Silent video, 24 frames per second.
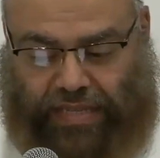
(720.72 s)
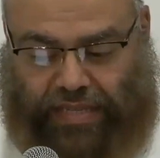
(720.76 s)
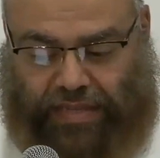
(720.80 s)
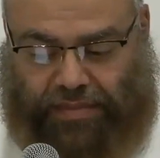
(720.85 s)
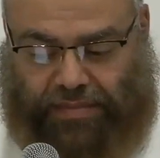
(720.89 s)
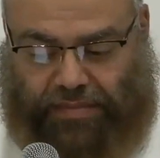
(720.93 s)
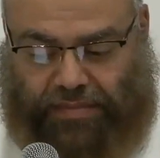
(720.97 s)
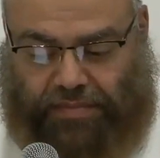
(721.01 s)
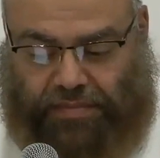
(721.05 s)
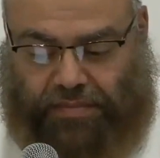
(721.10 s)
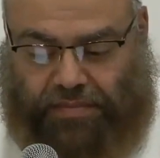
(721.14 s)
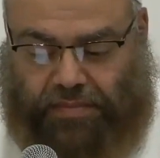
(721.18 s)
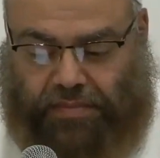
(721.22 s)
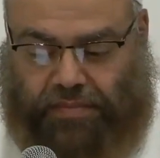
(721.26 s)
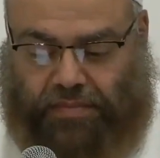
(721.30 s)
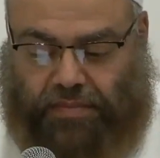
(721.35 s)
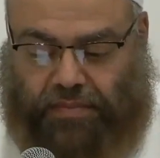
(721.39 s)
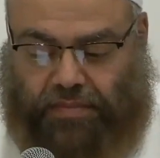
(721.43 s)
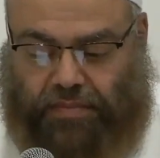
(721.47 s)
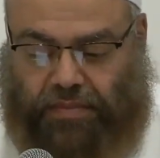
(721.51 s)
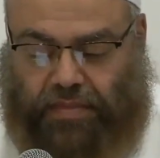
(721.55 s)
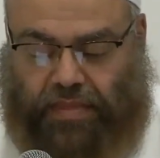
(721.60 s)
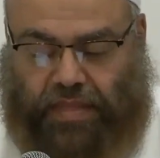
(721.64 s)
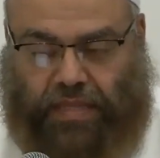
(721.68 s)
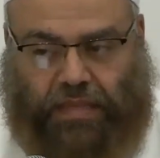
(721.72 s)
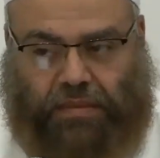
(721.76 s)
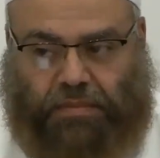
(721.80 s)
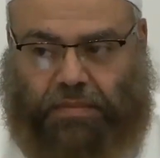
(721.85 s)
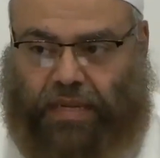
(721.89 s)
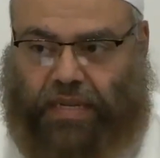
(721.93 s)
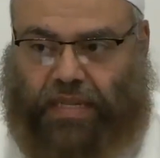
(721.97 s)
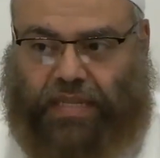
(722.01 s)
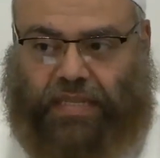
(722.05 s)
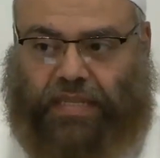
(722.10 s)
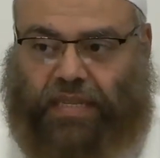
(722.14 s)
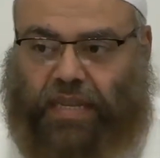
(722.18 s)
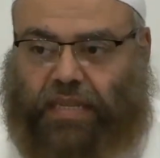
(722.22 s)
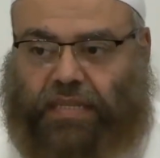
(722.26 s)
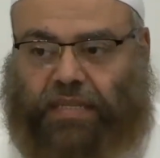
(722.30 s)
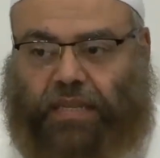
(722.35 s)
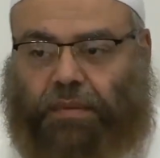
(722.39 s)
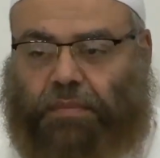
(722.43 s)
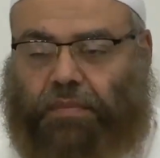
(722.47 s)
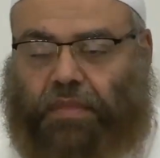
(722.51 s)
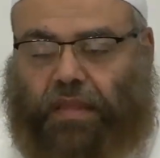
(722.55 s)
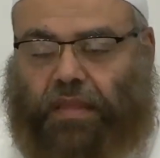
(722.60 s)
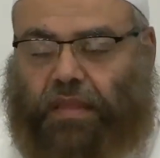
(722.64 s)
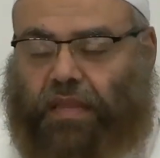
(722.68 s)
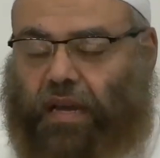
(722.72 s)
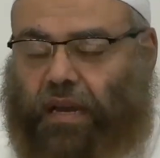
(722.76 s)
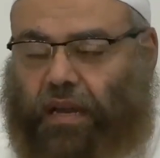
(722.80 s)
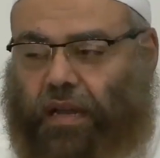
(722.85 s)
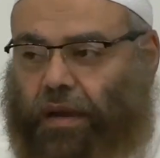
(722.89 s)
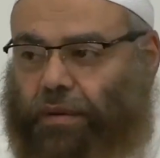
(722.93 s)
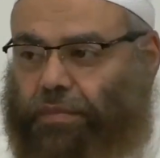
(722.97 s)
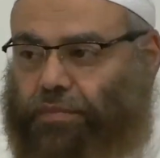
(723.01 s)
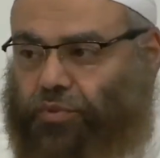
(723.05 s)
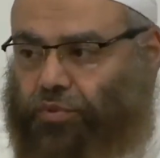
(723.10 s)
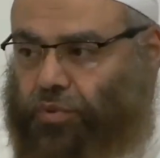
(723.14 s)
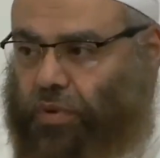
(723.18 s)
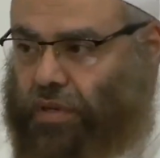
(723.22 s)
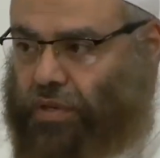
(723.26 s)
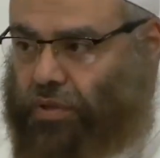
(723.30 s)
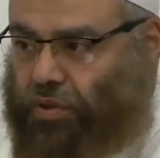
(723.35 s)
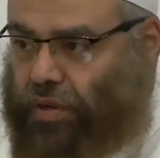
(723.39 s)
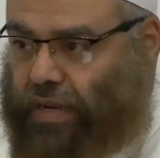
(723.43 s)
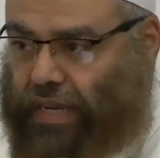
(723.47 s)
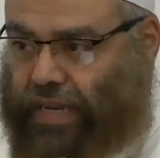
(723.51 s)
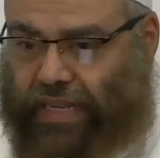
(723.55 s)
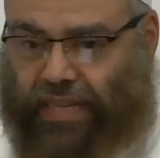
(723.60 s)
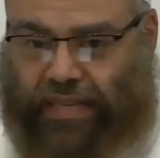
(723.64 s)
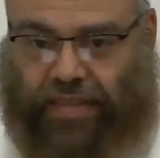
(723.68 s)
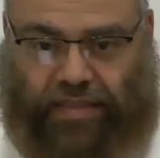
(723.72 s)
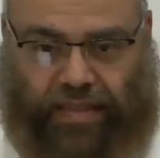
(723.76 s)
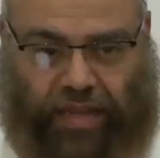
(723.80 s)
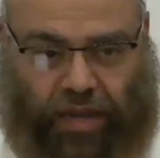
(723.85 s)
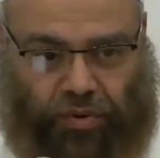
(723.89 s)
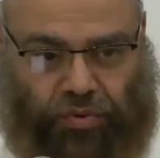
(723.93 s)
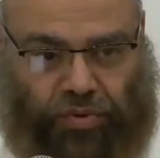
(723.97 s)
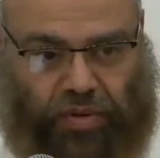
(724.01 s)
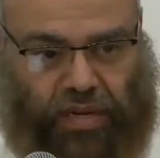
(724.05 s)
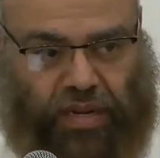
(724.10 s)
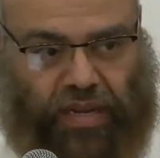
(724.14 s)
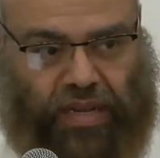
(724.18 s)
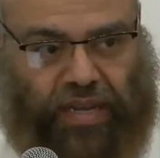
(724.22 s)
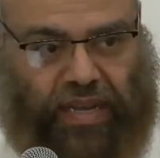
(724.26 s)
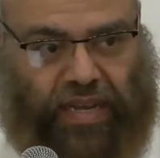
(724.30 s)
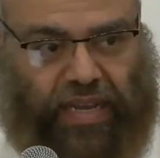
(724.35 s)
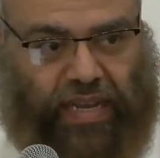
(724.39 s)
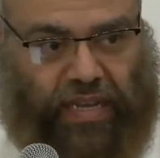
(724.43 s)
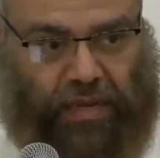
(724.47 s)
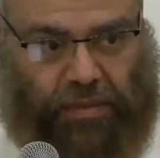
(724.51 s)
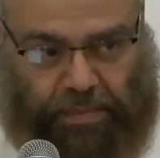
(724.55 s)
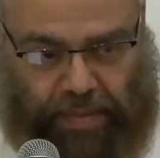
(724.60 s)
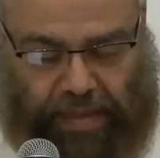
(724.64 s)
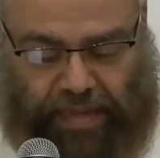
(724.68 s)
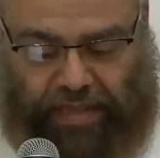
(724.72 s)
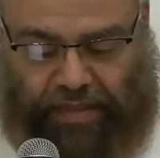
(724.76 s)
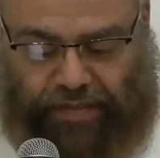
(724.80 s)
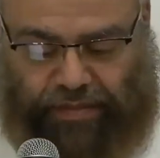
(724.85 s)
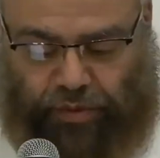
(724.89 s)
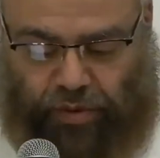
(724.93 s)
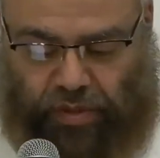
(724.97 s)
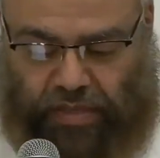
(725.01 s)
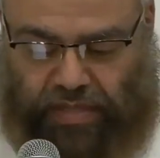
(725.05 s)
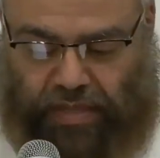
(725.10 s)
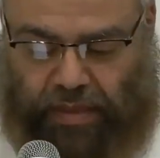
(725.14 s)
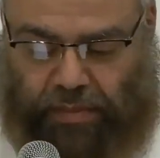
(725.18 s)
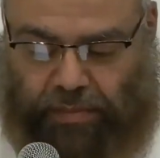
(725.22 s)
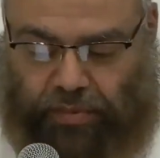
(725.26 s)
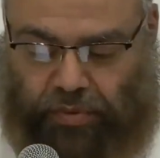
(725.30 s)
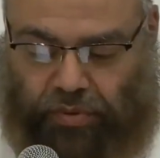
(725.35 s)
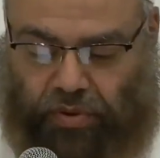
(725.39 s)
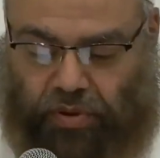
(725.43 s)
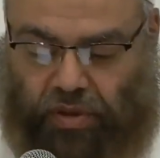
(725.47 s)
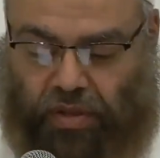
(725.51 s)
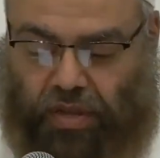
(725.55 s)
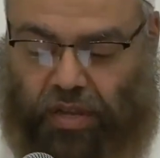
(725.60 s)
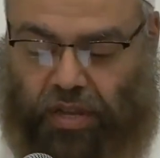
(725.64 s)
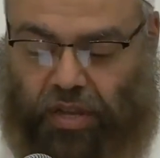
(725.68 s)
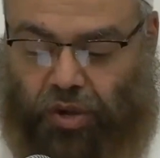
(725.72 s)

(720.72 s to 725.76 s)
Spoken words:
days. But it's not something that comes when you're laying down in bed, for example.